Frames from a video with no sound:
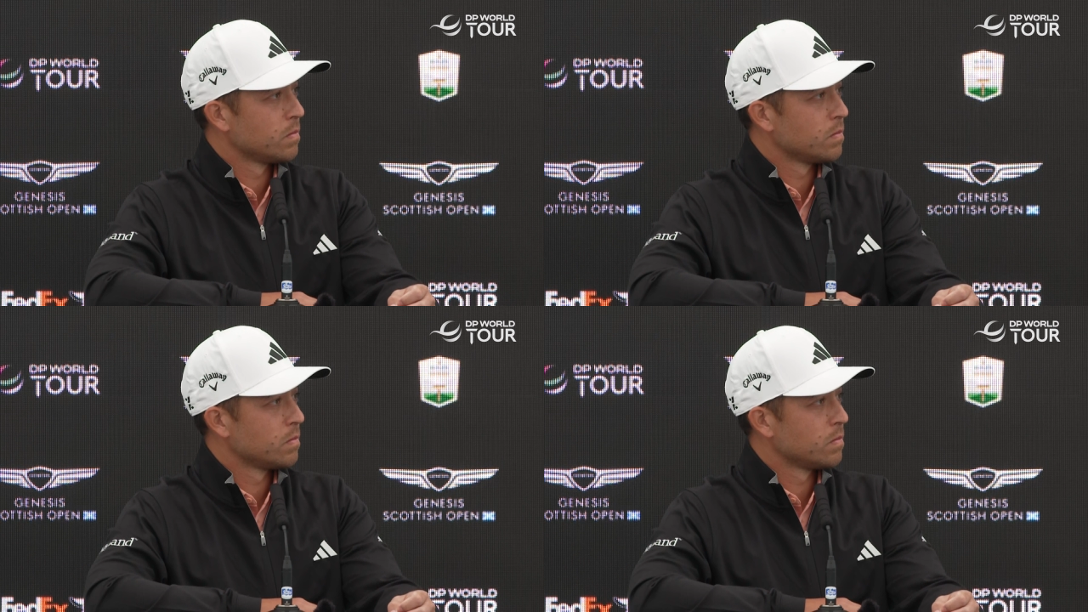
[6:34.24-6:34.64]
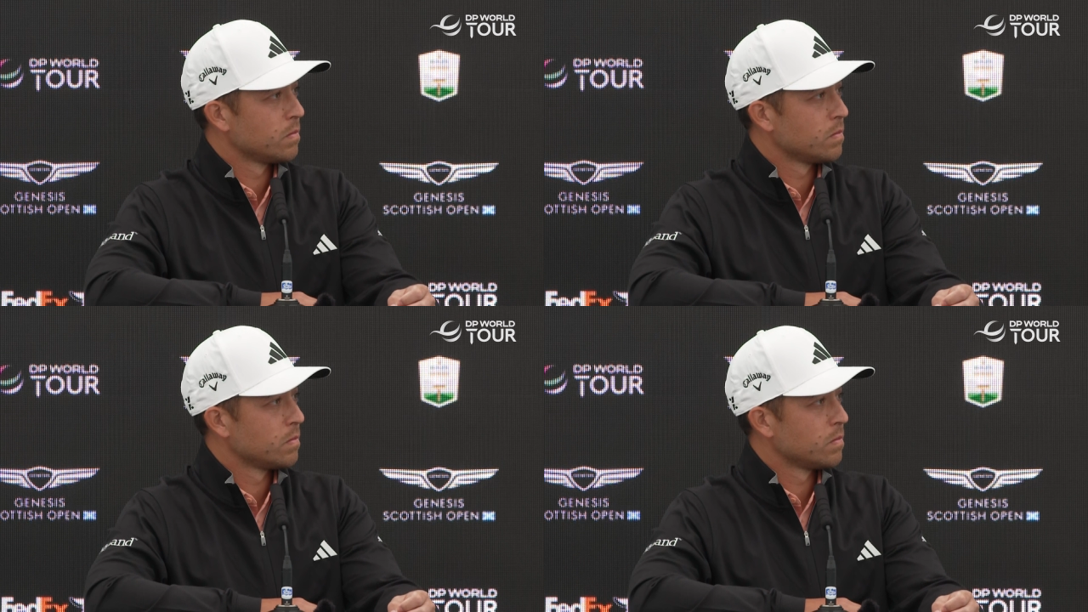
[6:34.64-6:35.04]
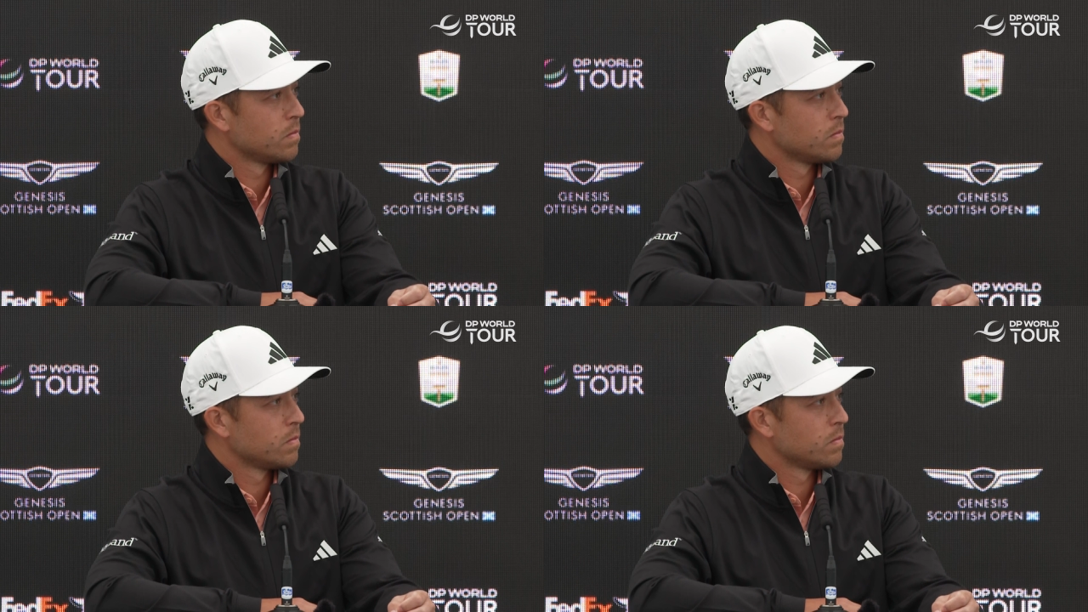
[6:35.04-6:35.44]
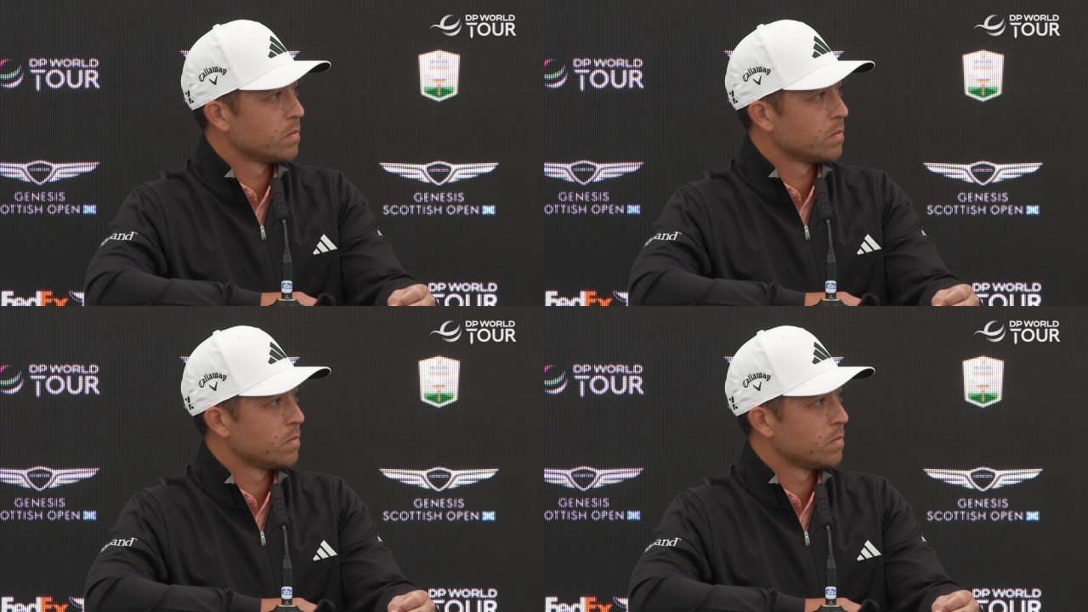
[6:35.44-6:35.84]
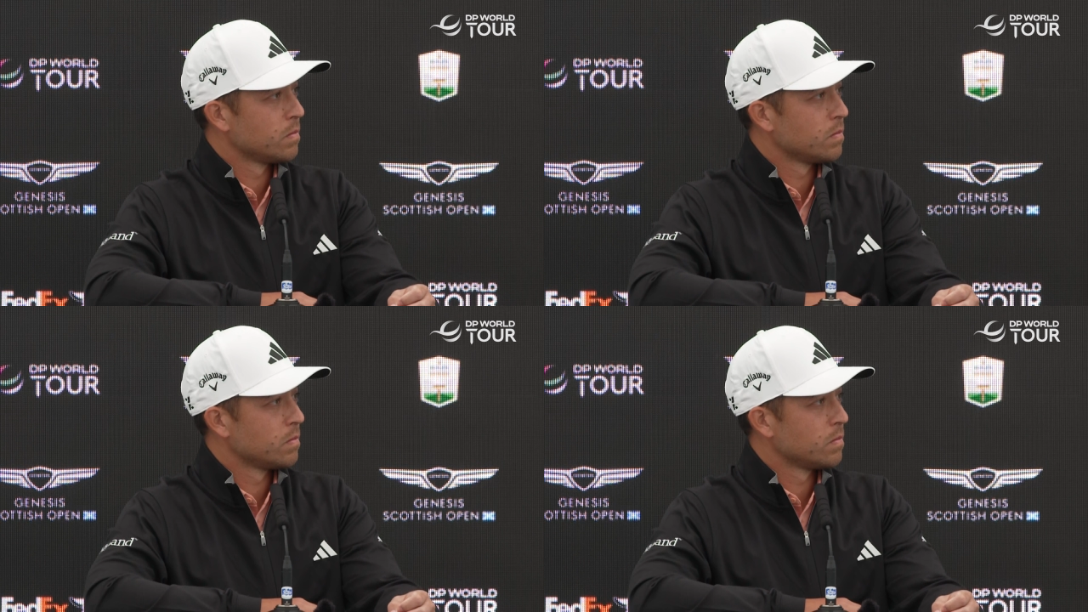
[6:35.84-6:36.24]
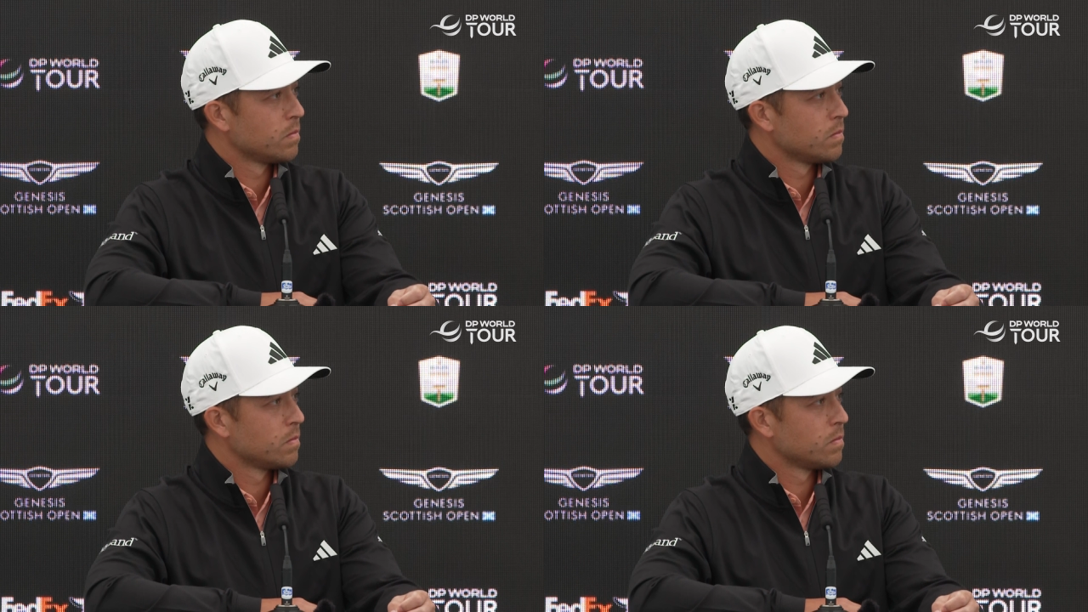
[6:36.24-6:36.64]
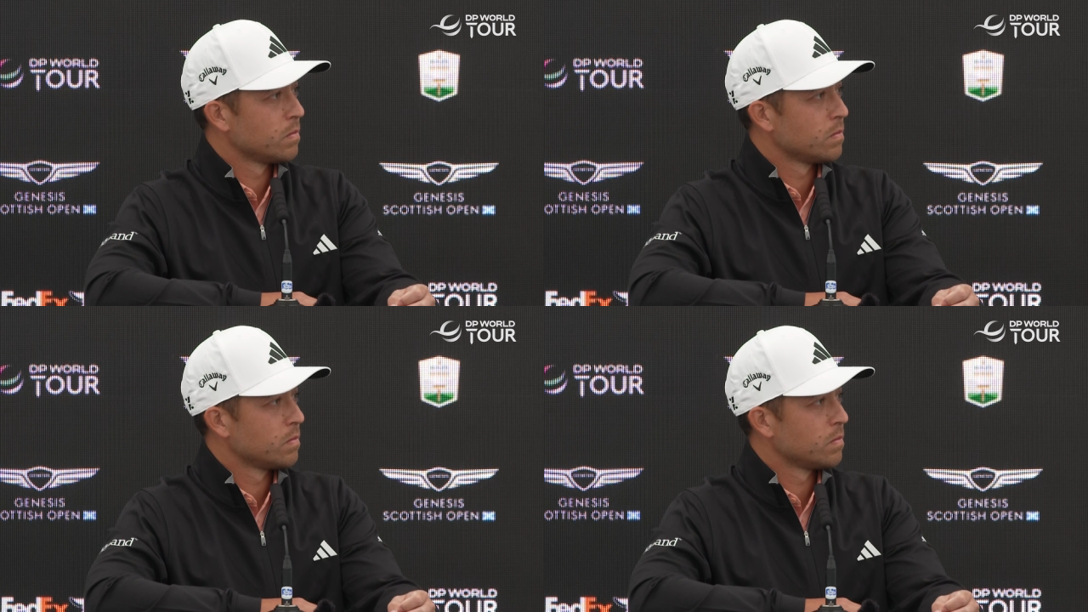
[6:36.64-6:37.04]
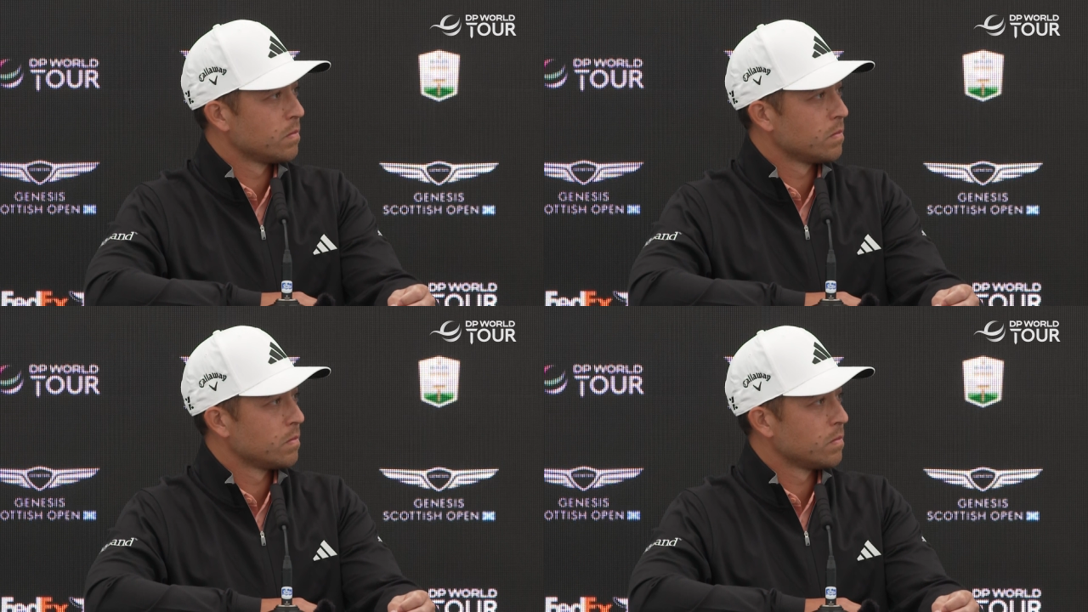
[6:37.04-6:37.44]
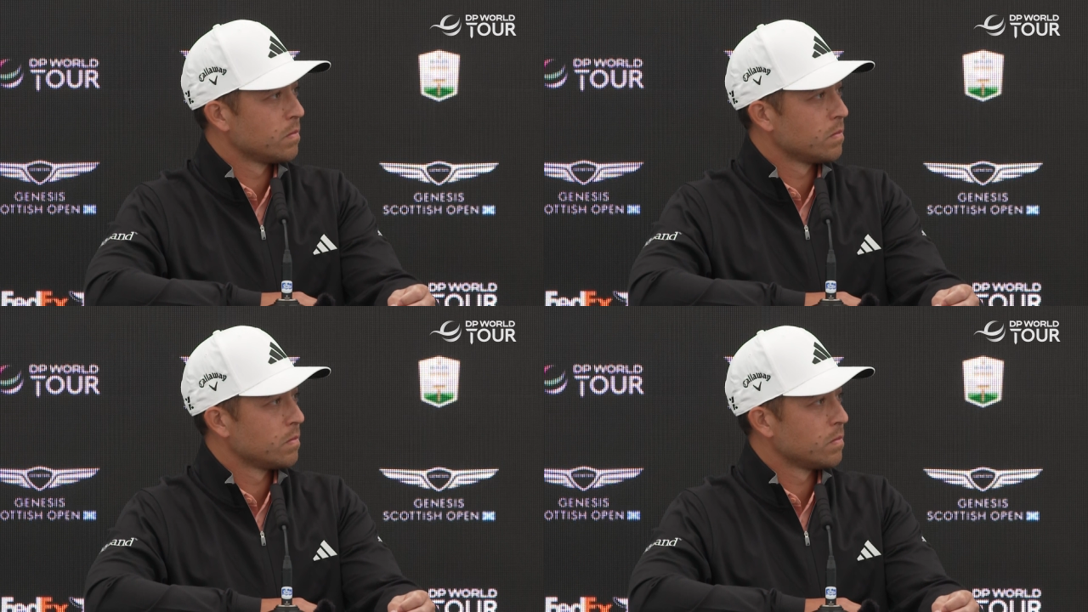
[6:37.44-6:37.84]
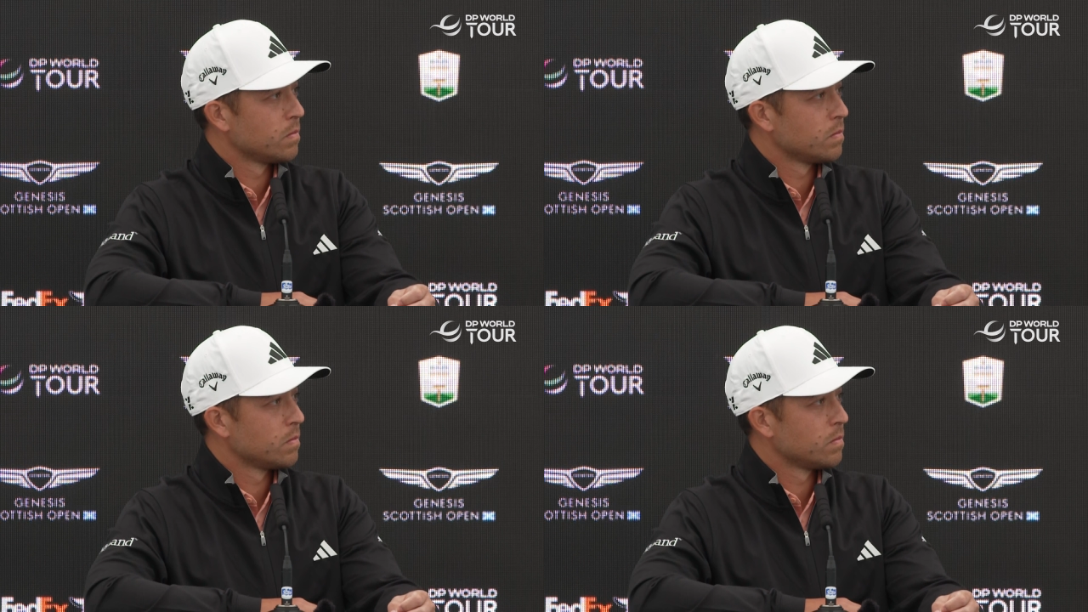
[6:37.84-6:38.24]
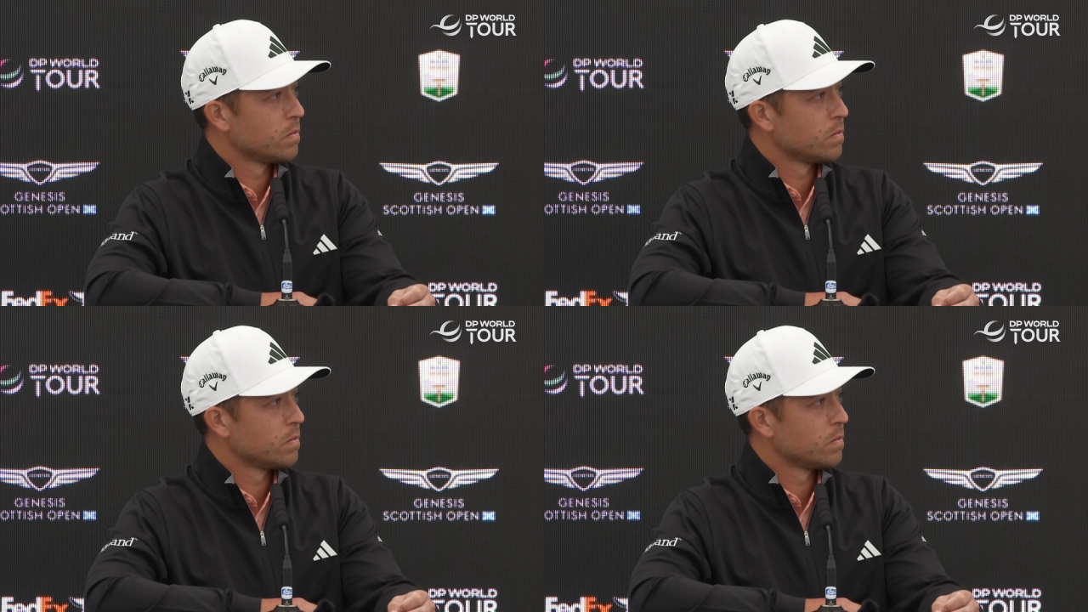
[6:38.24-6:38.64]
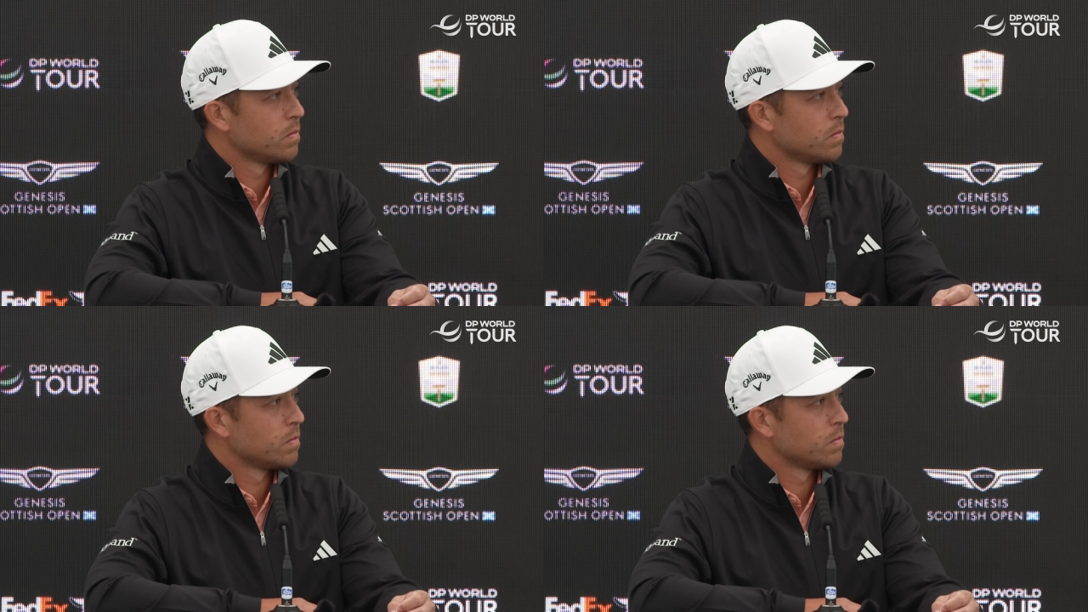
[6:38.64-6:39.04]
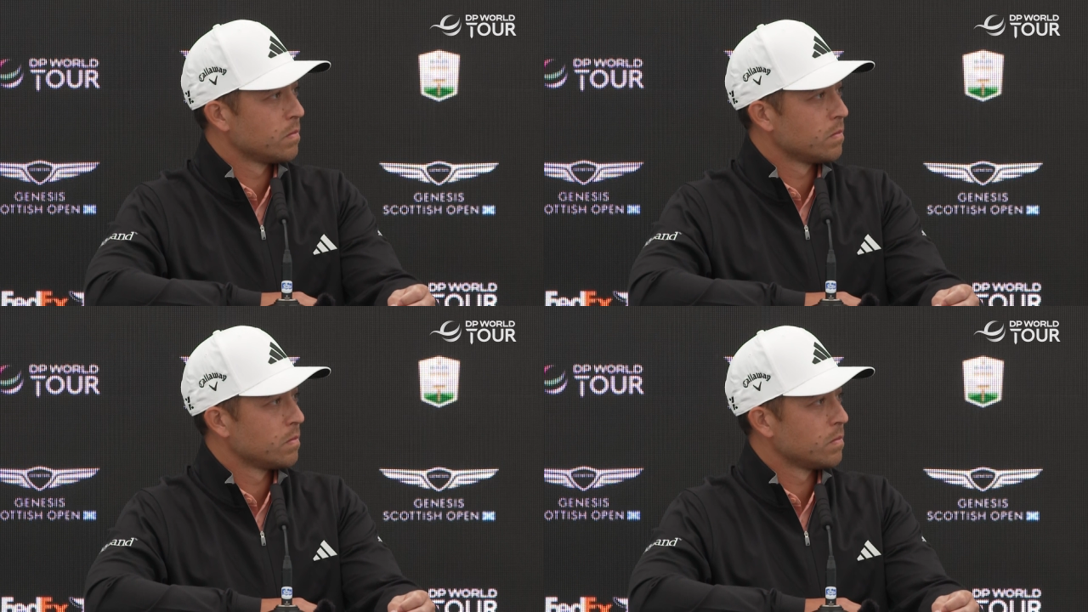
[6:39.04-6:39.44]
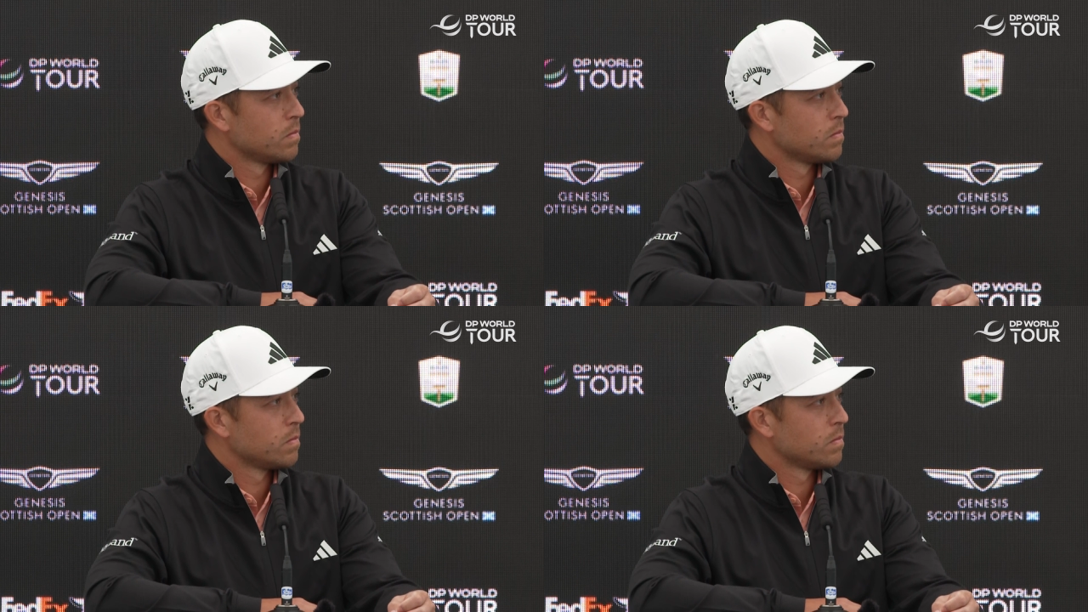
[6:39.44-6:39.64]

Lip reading: (no one is talking)